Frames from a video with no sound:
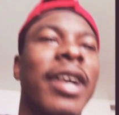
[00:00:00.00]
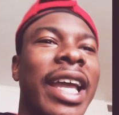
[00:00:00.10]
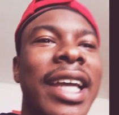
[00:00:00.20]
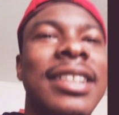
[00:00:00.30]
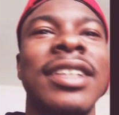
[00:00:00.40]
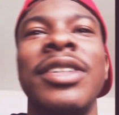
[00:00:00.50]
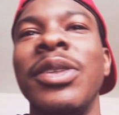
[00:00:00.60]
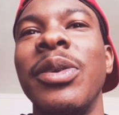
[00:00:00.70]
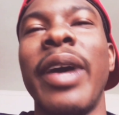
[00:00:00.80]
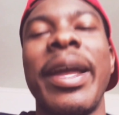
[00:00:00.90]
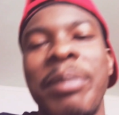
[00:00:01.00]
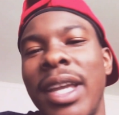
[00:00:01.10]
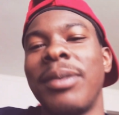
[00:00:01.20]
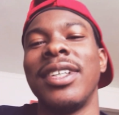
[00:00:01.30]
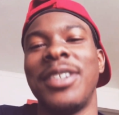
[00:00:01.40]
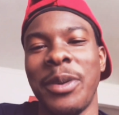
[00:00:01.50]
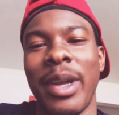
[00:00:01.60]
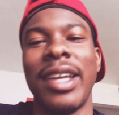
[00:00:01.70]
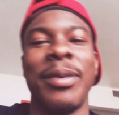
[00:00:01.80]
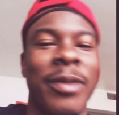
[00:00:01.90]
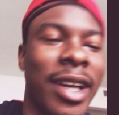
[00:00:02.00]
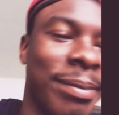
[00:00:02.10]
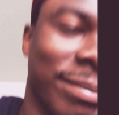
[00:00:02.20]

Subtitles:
8 to 2, 8 p.m. to 2 a.m. Right?